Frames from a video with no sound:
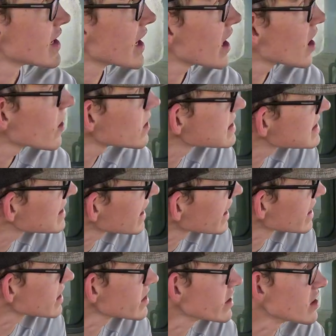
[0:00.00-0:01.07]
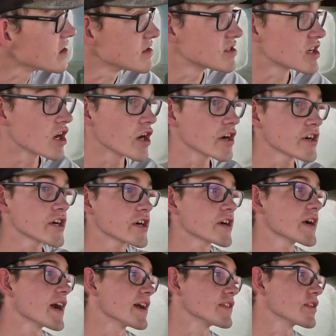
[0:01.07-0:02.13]
Now it's getting a little
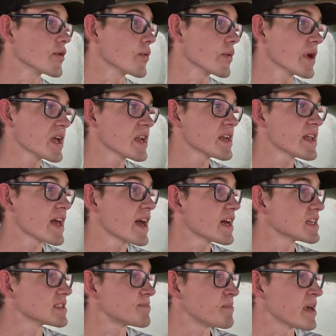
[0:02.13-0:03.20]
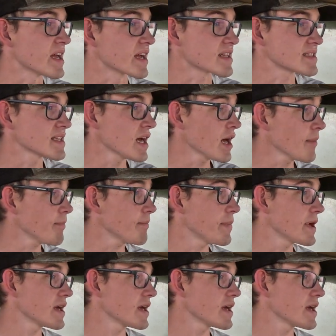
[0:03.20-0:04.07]
darker and the wind has picked up.